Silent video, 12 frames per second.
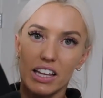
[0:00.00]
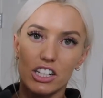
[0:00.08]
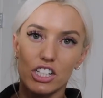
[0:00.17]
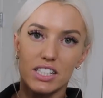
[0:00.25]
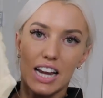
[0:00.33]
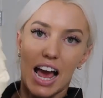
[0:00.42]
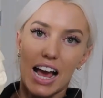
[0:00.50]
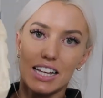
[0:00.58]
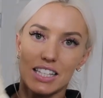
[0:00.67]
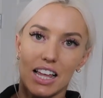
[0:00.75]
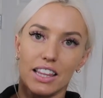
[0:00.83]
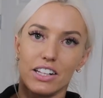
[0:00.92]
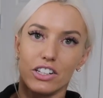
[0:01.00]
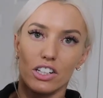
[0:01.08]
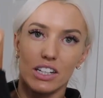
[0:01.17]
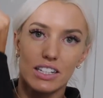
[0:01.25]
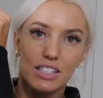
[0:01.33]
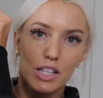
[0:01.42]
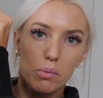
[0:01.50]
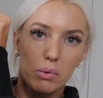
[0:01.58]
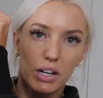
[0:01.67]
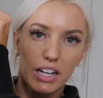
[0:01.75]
It just has a little zipper